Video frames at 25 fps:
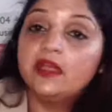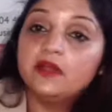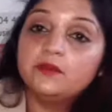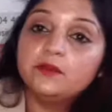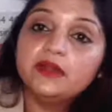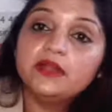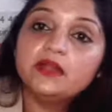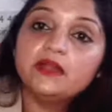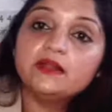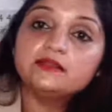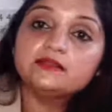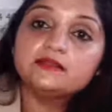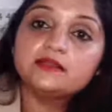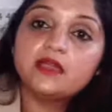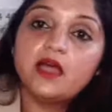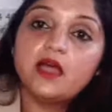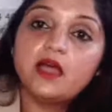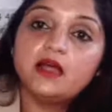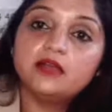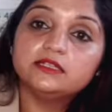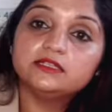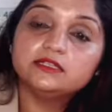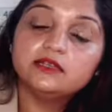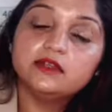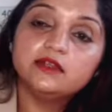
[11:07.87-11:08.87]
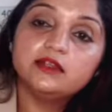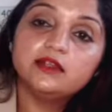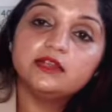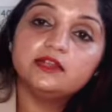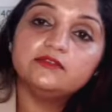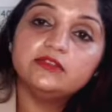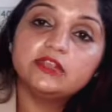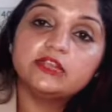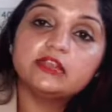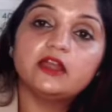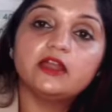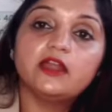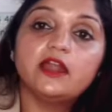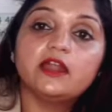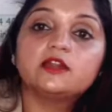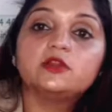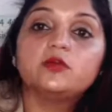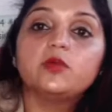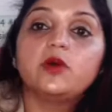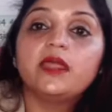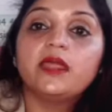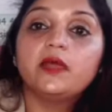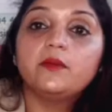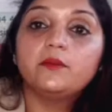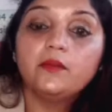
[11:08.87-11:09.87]
And Emirates, generally we
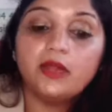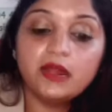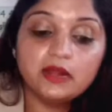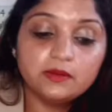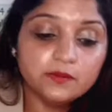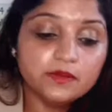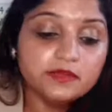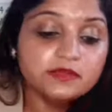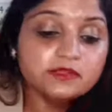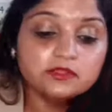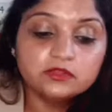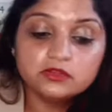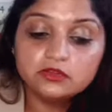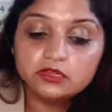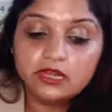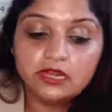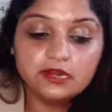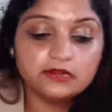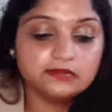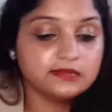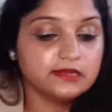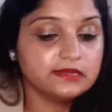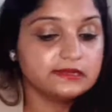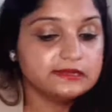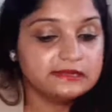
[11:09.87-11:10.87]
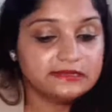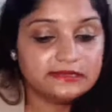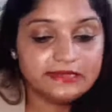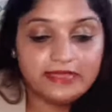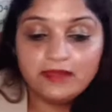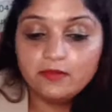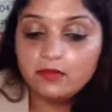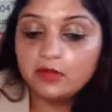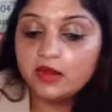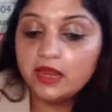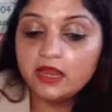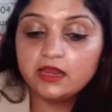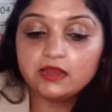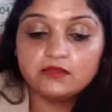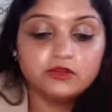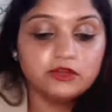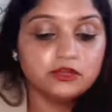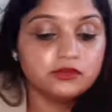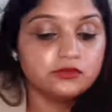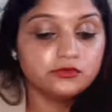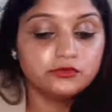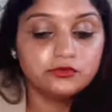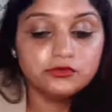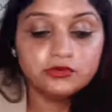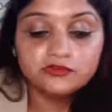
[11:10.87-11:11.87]
connect via Melbourne. So dates are same like
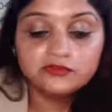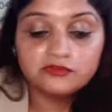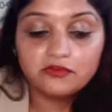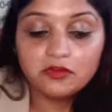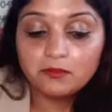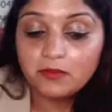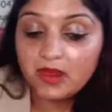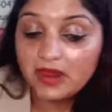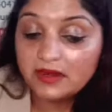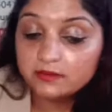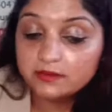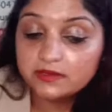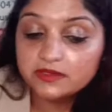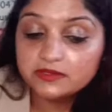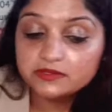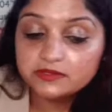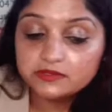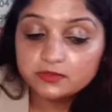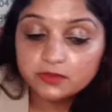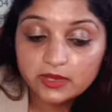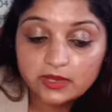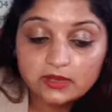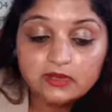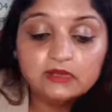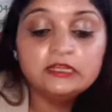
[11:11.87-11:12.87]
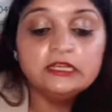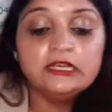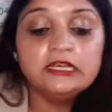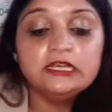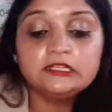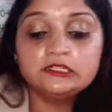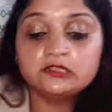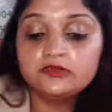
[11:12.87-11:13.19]
we told you for Melbourne as well.